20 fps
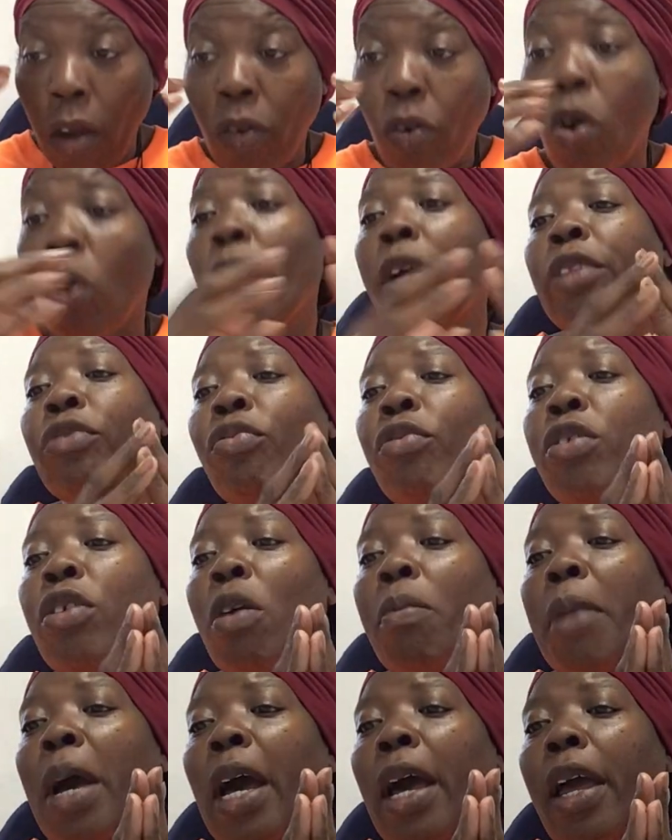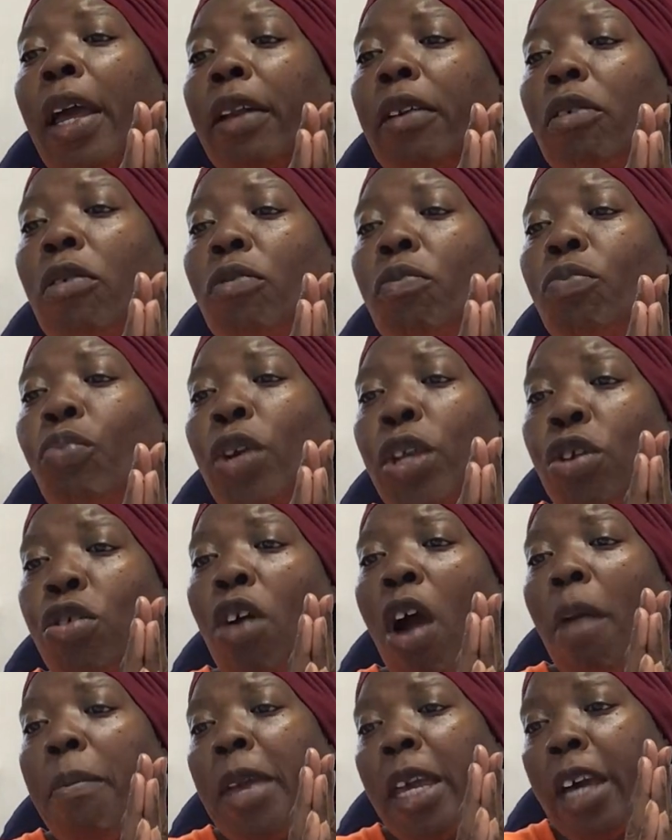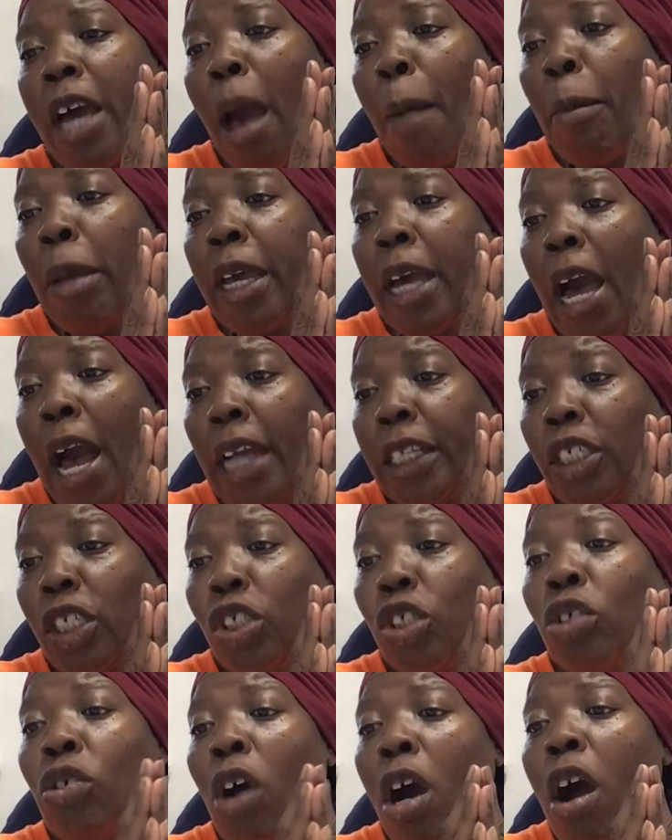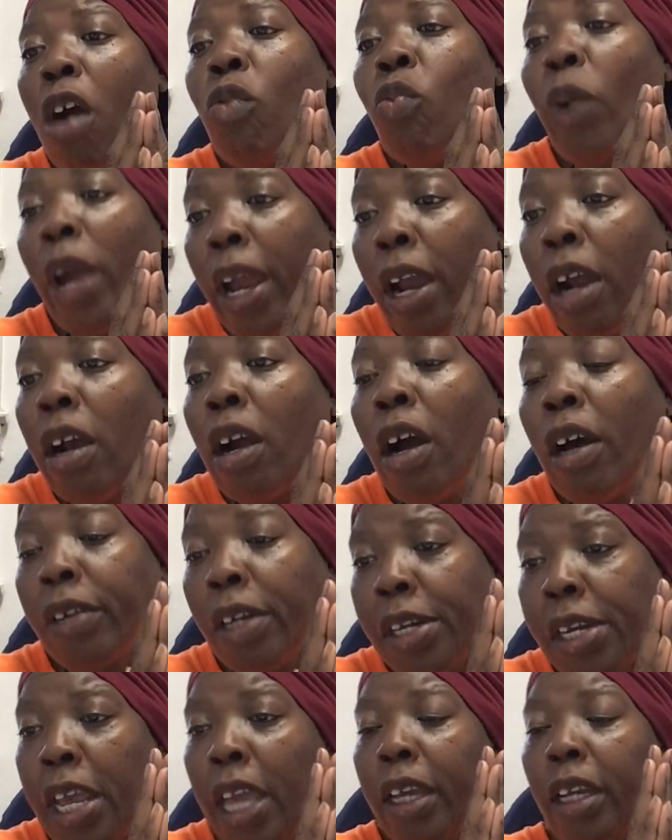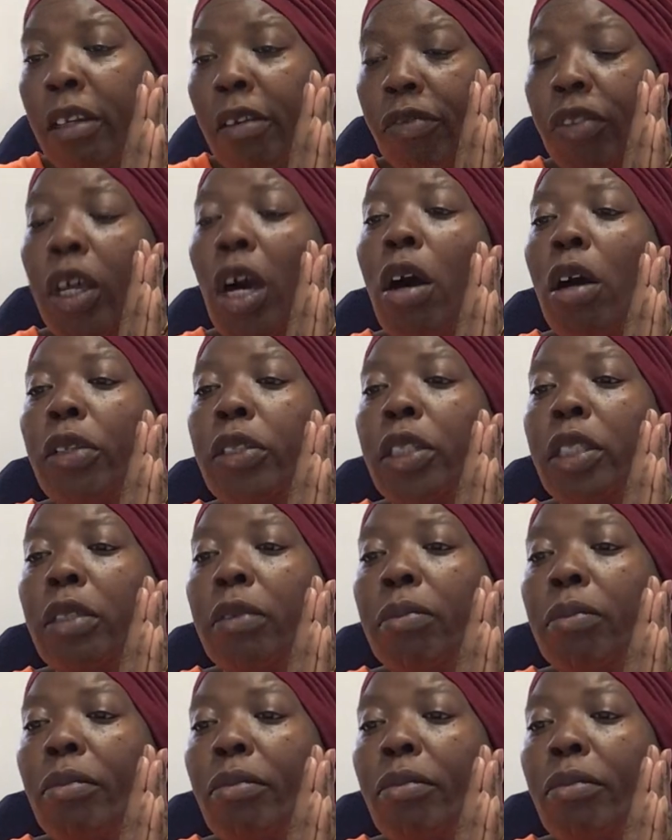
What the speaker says: going through your mind. When you are becoming conscious, you are aware of the negative thoughts.